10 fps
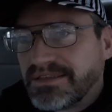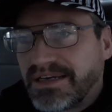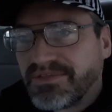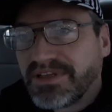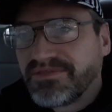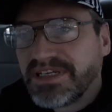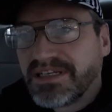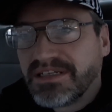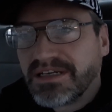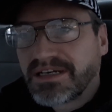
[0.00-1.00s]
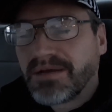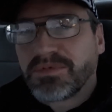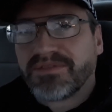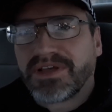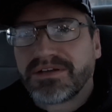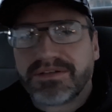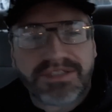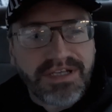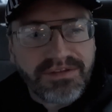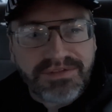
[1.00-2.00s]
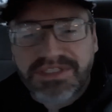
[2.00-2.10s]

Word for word: I've lived in a couple of other southern